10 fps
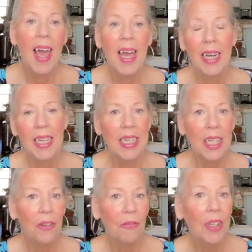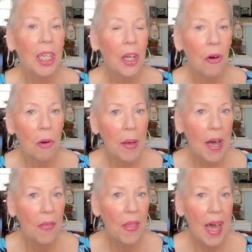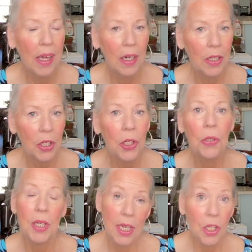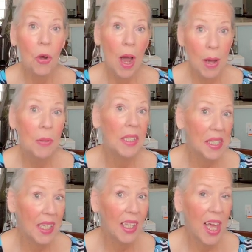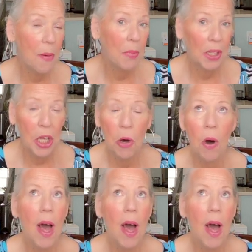and I did a video about that on Tuesday, so I will link that below.